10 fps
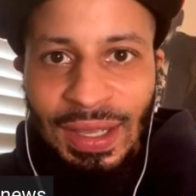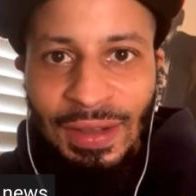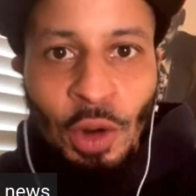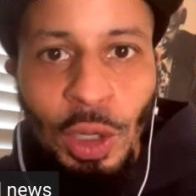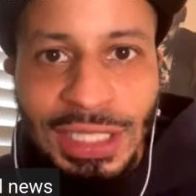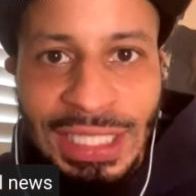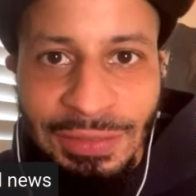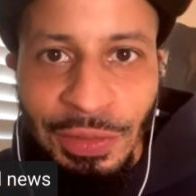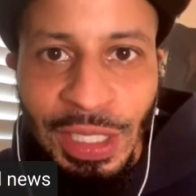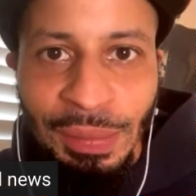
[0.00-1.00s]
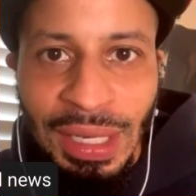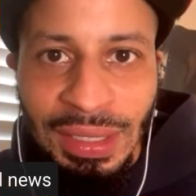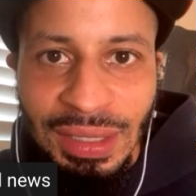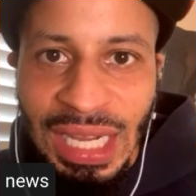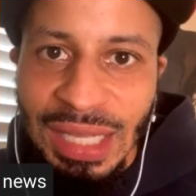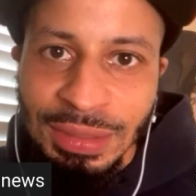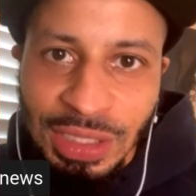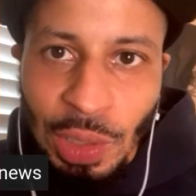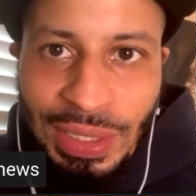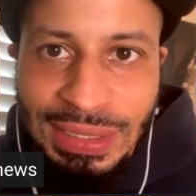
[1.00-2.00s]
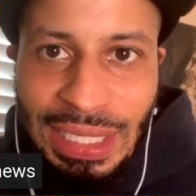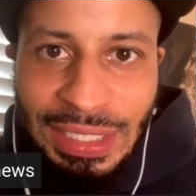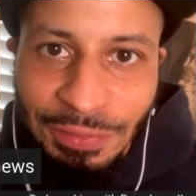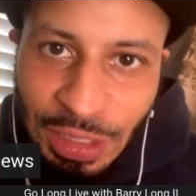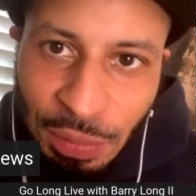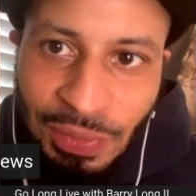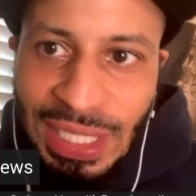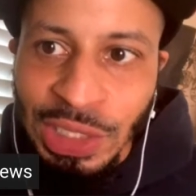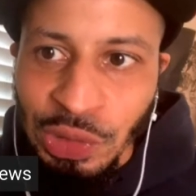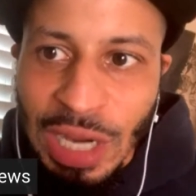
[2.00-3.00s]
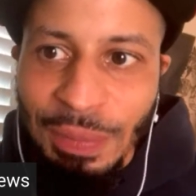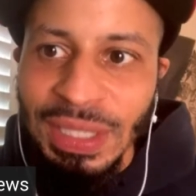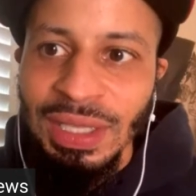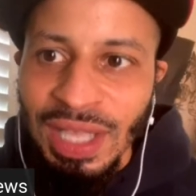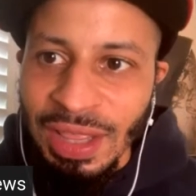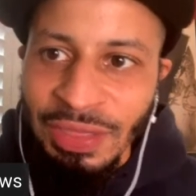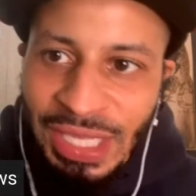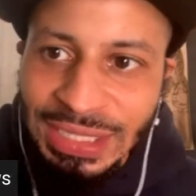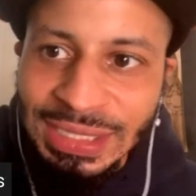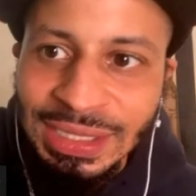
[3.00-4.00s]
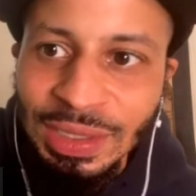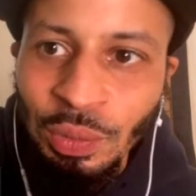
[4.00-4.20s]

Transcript: Of course, I didn't forget about it. I am so excited for the movie that is dropping this